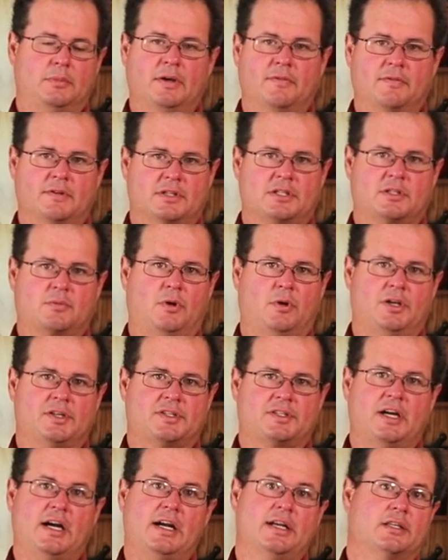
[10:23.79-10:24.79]
of the small
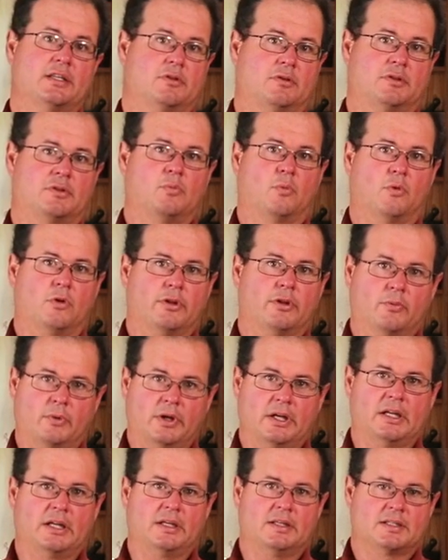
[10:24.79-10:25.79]
size, so it's more than we
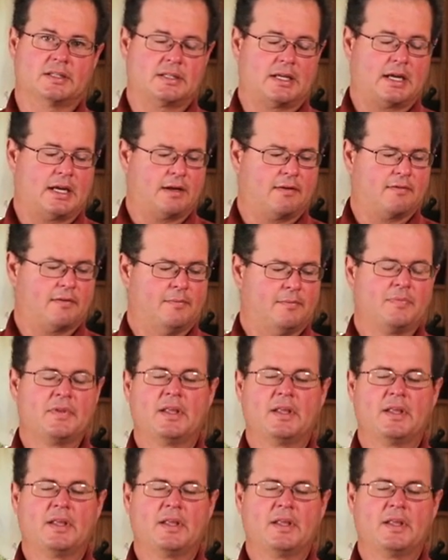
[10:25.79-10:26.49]
need to save,